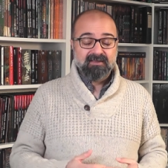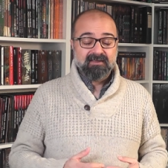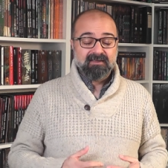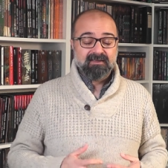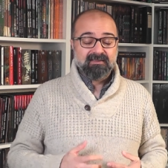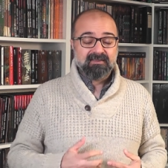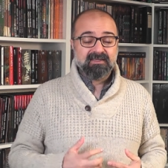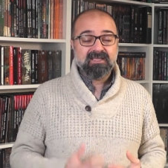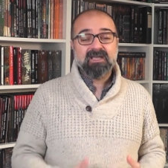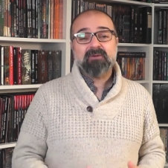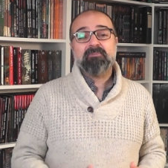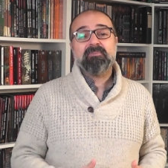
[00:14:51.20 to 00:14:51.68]

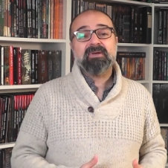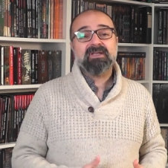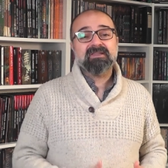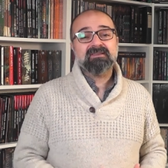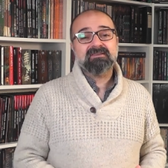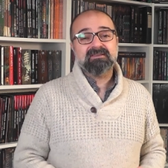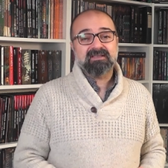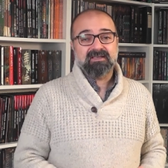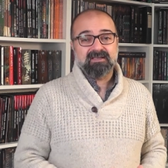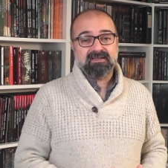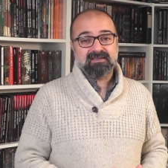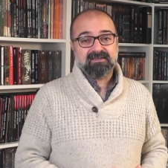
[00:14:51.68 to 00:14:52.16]
The
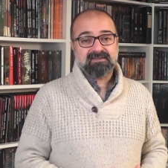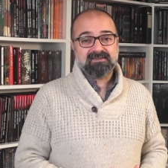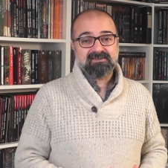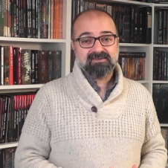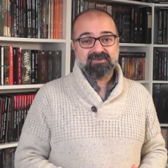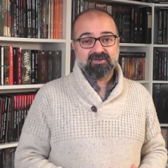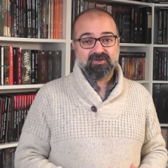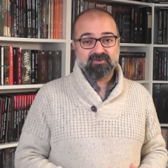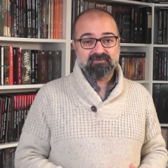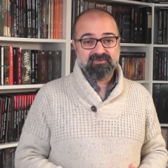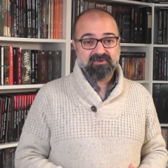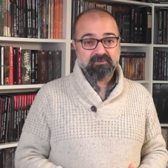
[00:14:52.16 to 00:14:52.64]
appendix
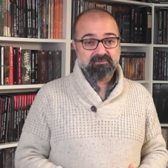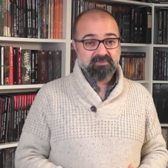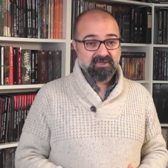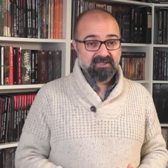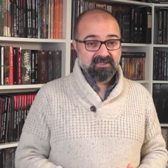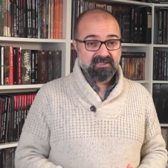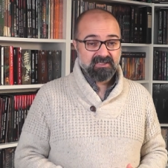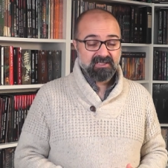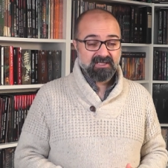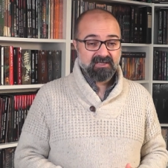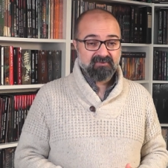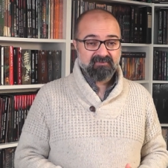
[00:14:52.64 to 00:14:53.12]
of the
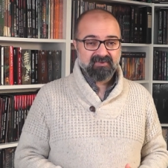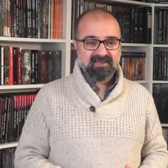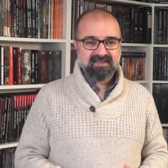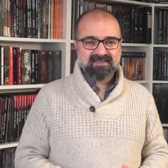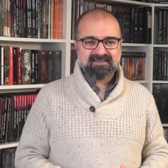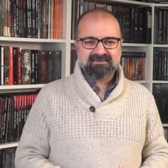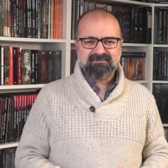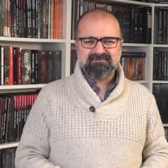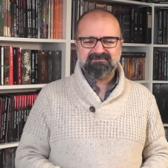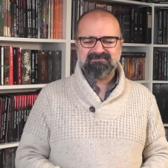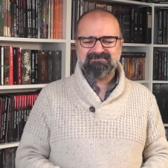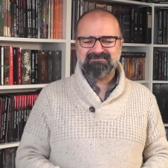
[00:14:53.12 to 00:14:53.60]
PDF
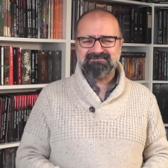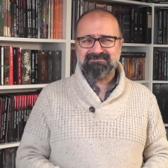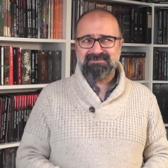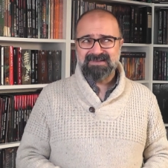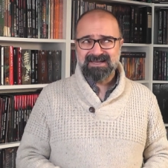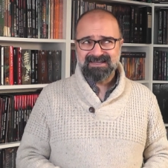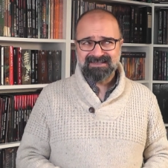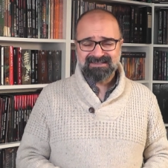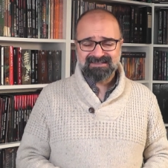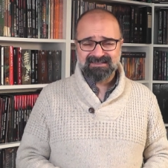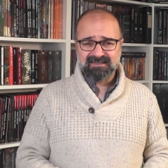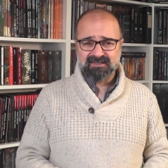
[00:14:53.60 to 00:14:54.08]
is
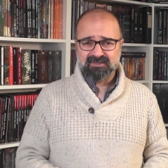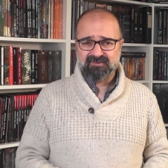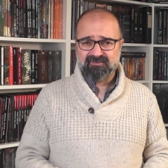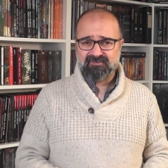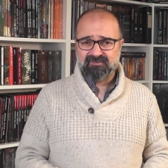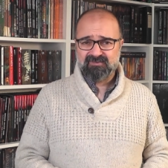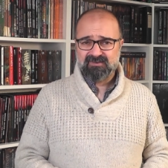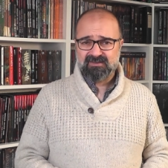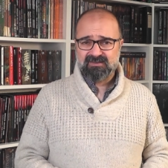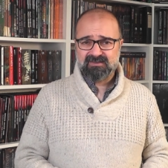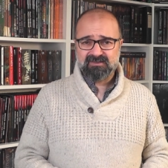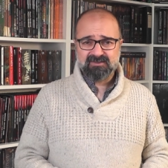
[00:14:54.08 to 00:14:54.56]
massive
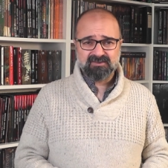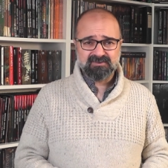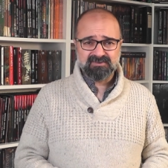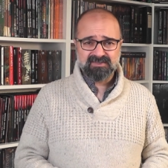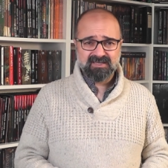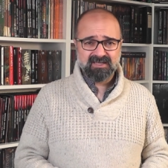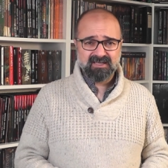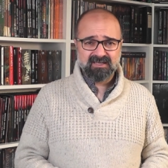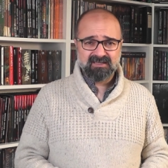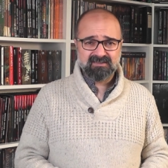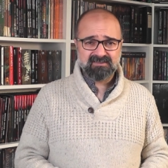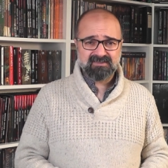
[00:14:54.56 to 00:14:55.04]
and
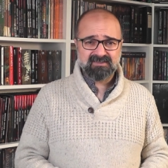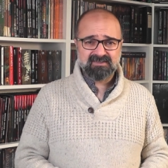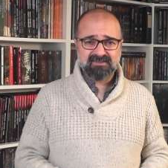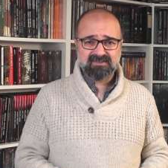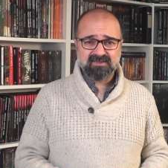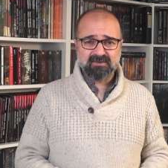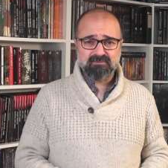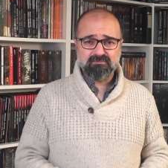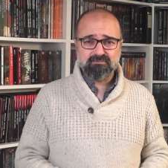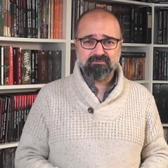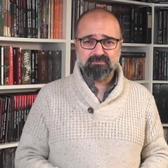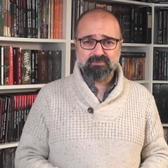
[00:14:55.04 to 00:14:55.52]
contains
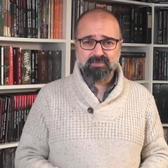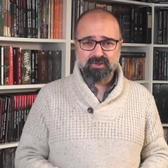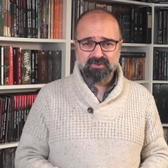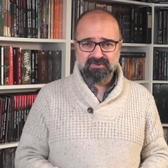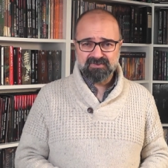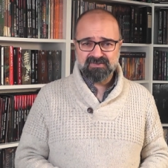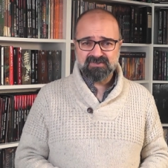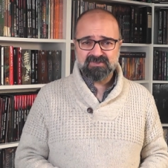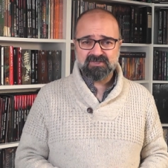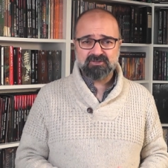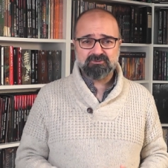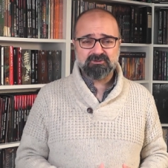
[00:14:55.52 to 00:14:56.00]
some
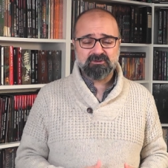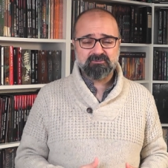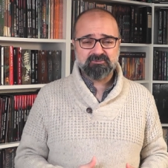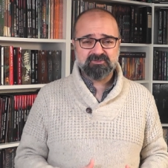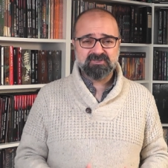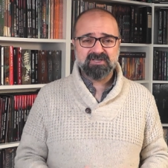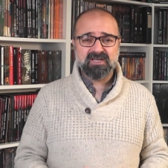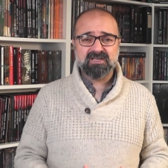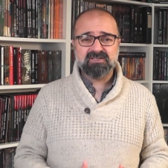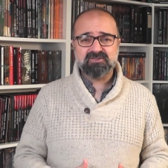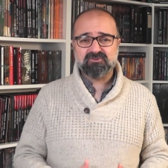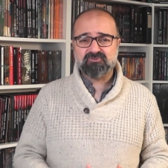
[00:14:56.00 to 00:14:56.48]
monster
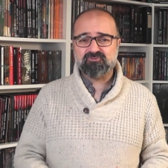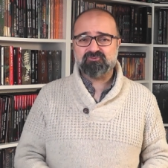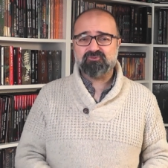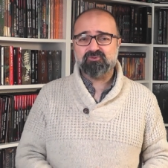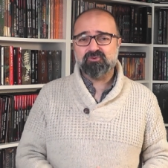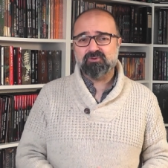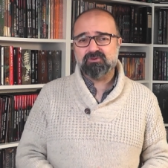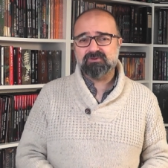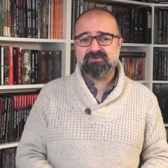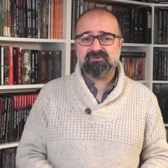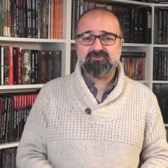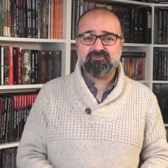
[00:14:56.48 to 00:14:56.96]
update
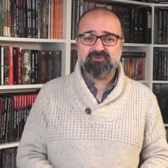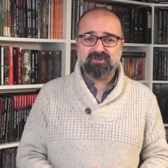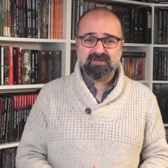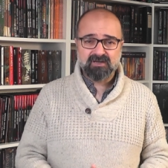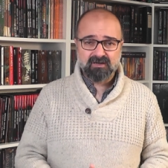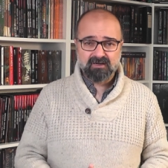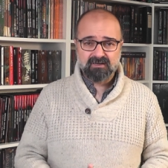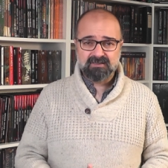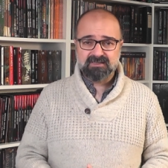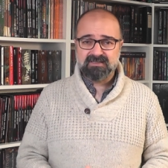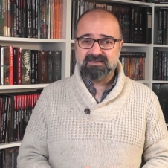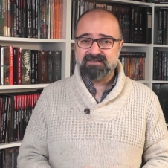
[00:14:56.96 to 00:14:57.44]
rules
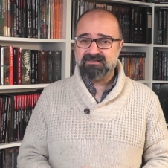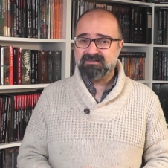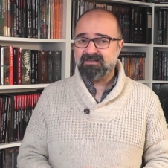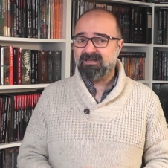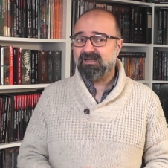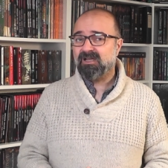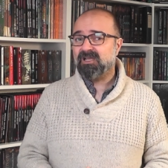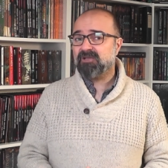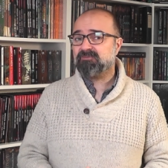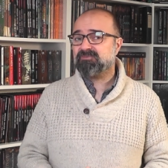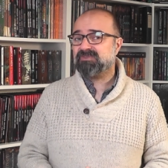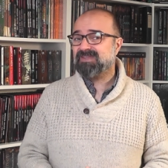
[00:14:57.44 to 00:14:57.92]
regarding
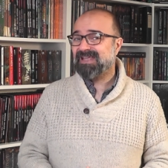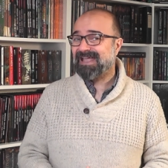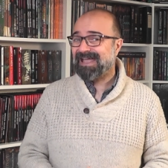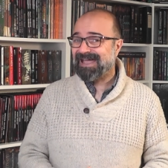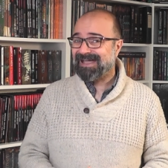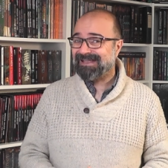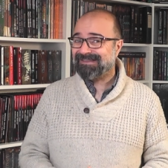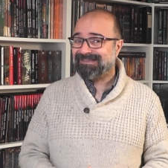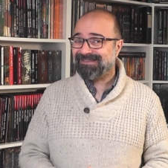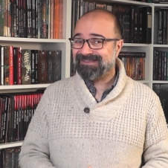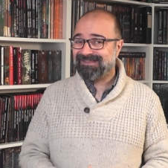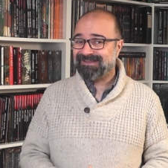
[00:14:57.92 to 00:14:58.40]
types
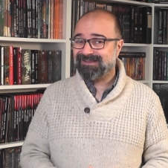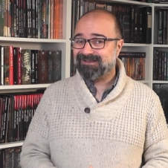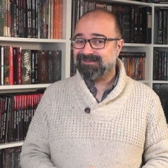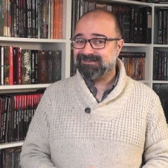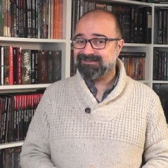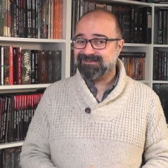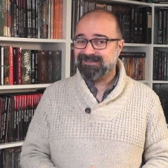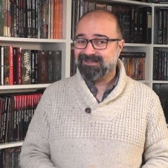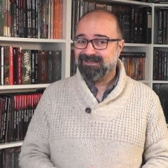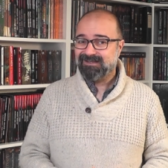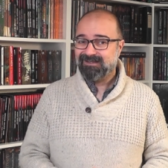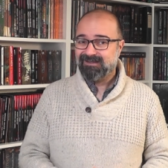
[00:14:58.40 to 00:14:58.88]
and
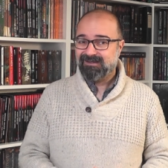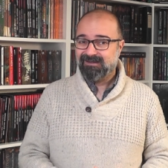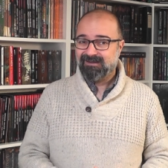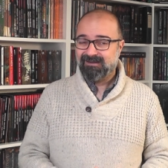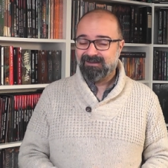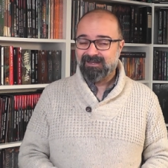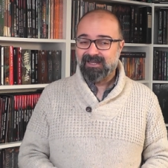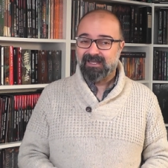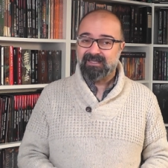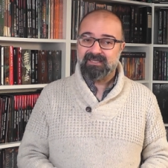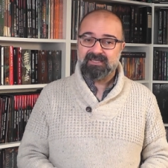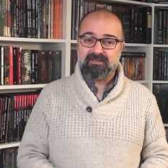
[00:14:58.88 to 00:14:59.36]
things
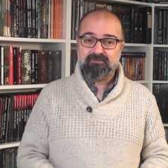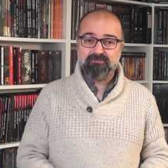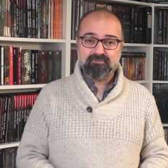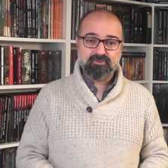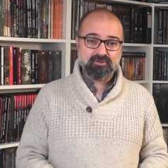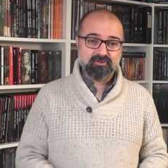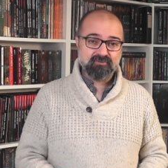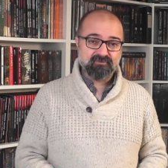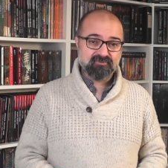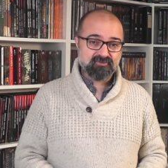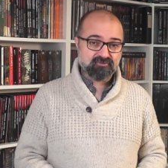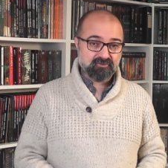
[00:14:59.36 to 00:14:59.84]
like
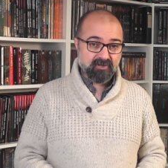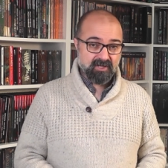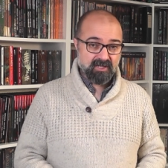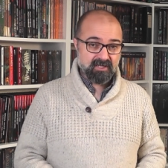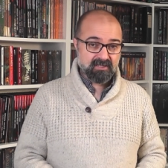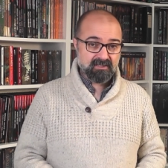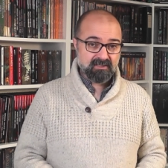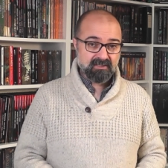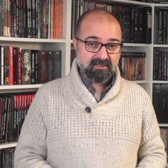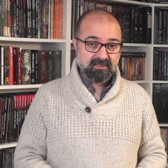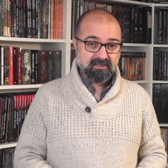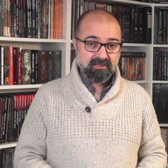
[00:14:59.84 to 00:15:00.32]
improved drag,
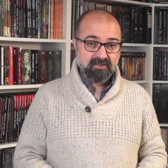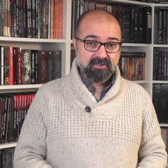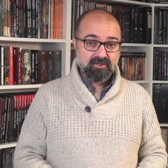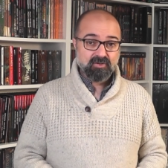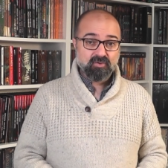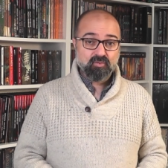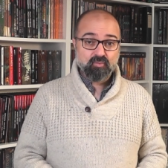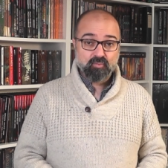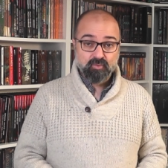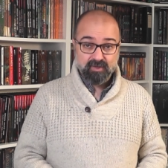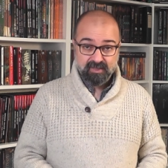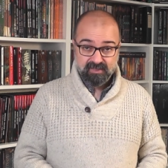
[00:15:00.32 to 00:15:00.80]

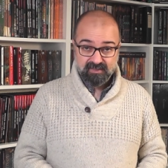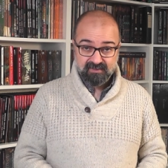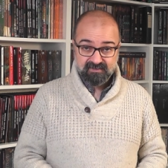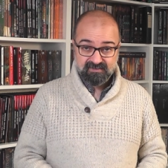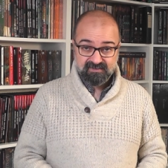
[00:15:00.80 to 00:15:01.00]
quicken